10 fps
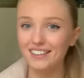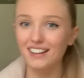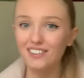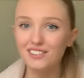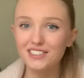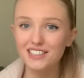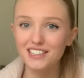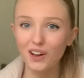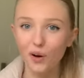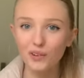Now you can see
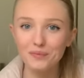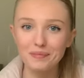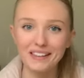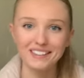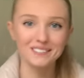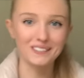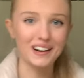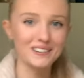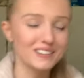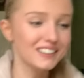the whole of me.
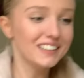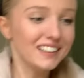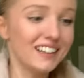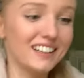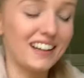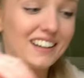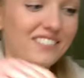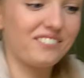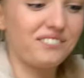Wow. Okay.